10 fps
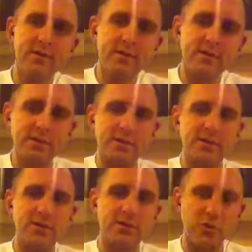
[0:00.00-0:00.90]
Just as
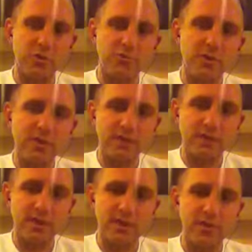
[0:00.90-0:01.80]
there are 12 months in the
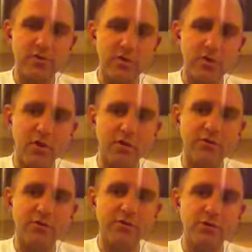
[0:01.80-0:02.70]
year, there are
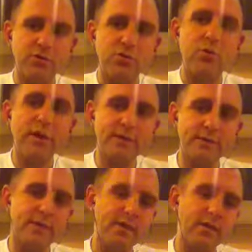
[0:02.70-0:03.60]
52 weeks
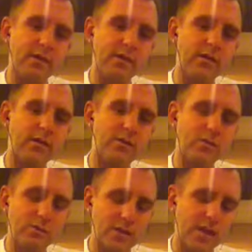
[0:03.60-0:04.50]
in the year.
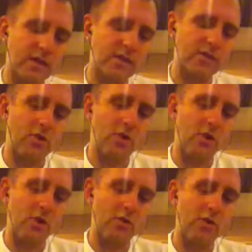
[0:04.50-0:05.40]
Coincidentally, there
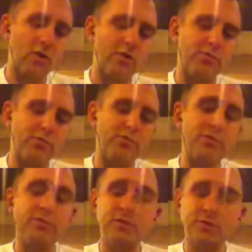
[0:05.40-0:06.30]
are also
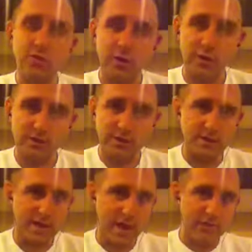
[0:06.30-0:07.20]
52 cards in a
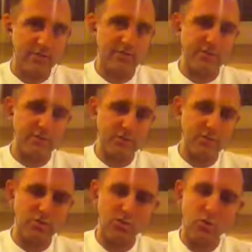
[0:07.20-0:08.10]
deck.
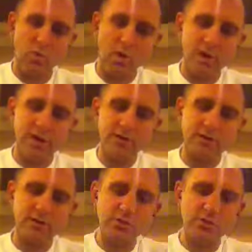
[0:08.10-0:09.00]
52. 1,
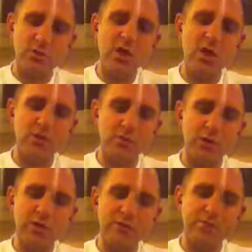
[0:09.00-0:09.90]
2,
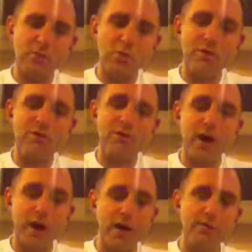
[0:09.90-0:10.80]
3, 4,
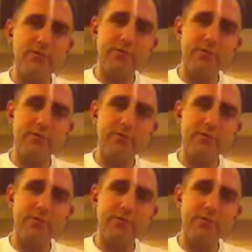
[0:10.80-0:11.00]
5.